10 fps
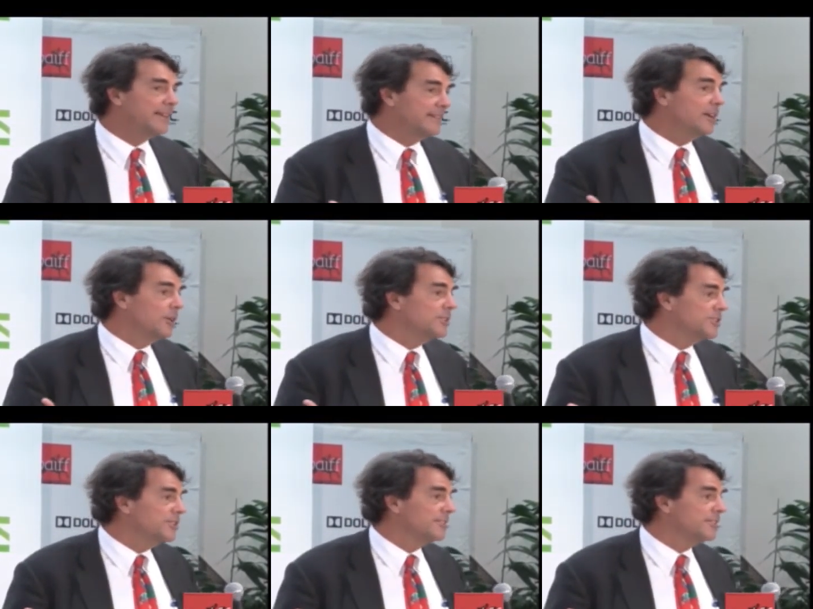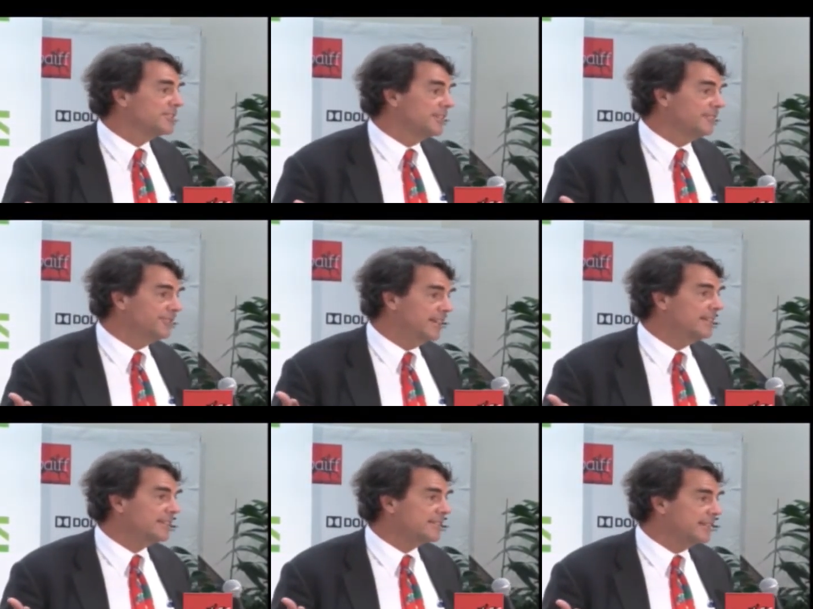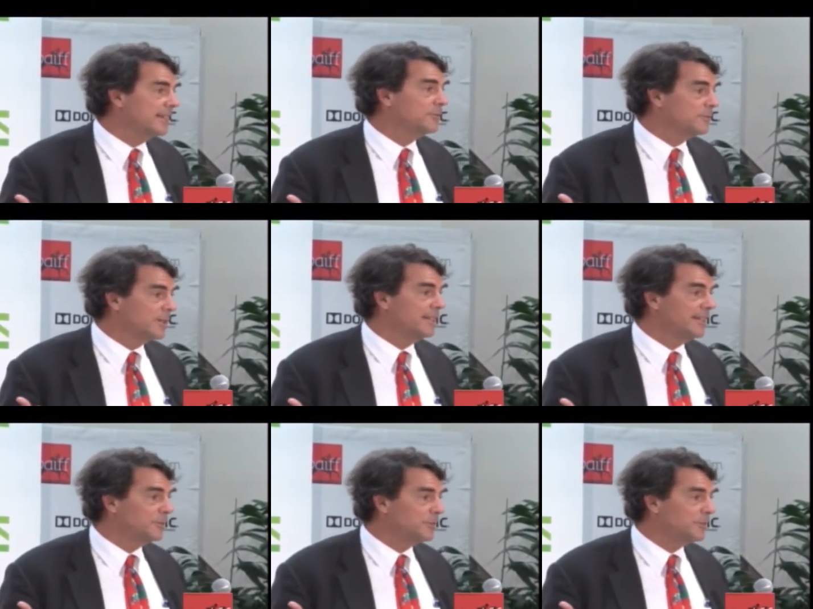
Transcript: you know, is University of Phoenix going to really